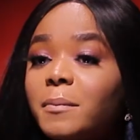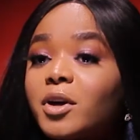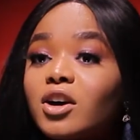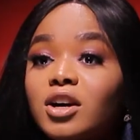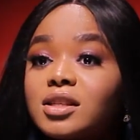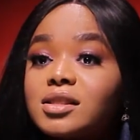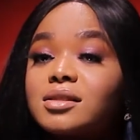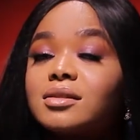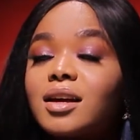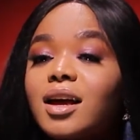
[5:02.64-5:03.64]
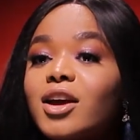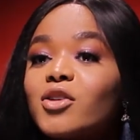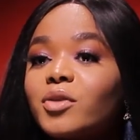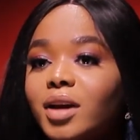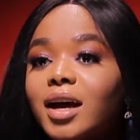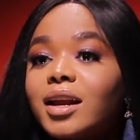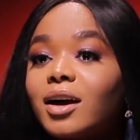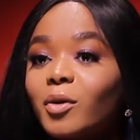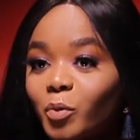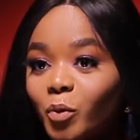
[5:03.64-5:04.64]
because
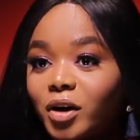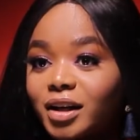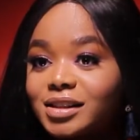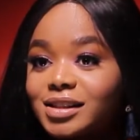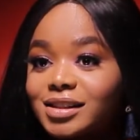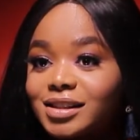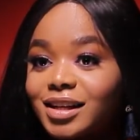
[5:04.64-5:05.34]
Rihanna wore it.